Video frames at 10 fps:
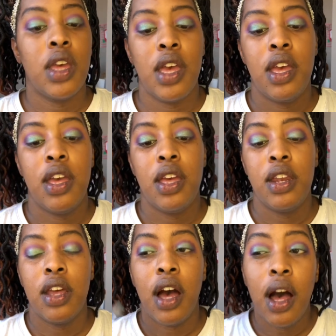
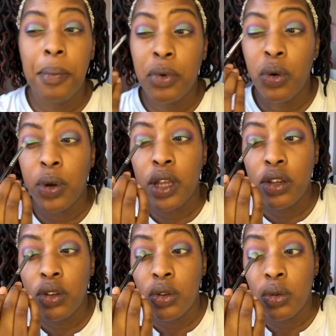and I'm going
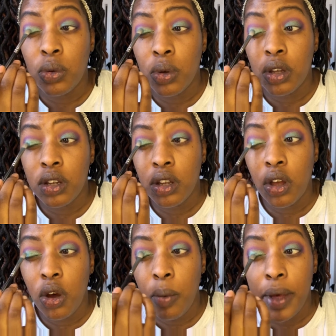to
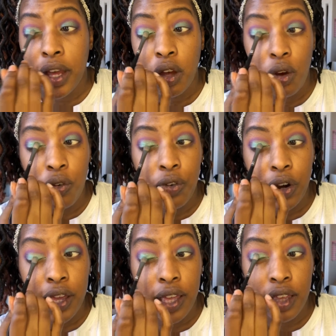go back over
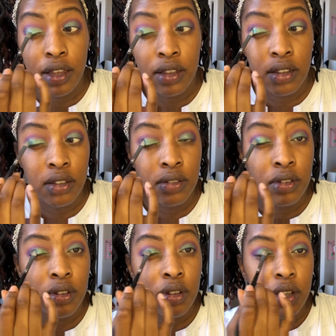it.
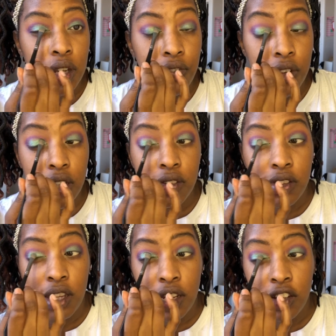If you can
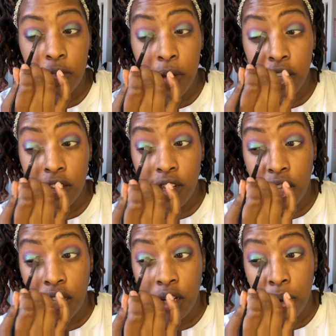see, it just makes it a
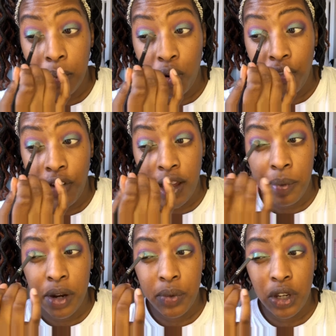little bit more
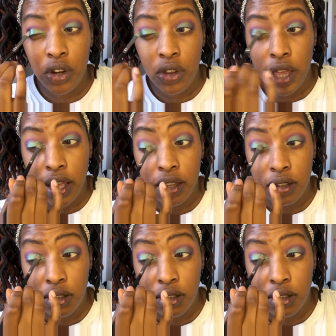vibrant when you do that.